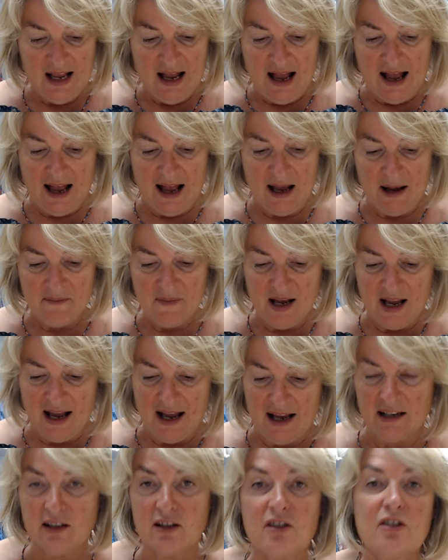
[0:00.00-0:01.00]

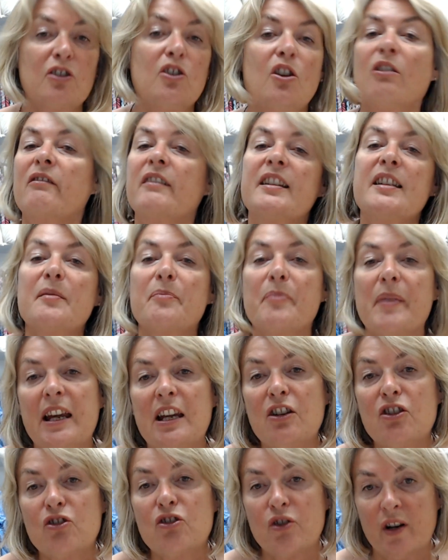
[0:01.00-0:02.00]
And Lauren's
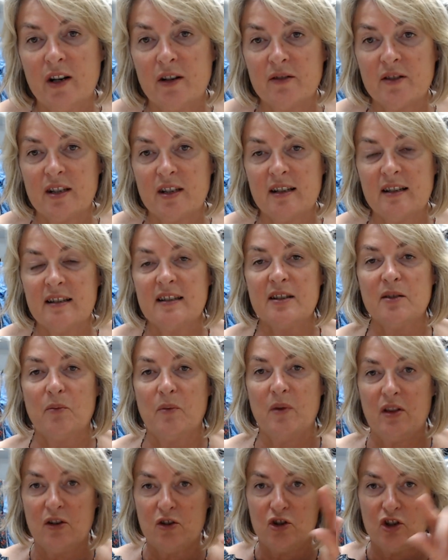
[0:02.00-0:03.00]
beige trousers
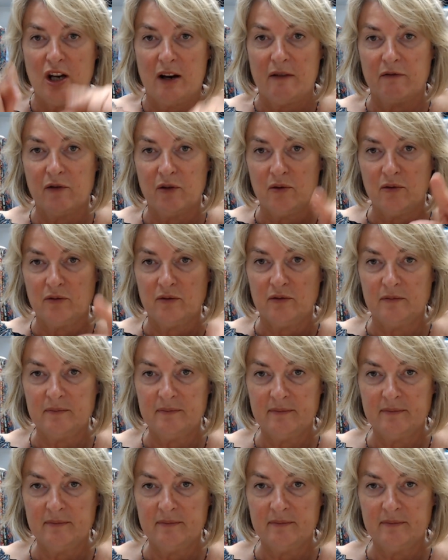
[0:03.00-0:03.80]
with the chevron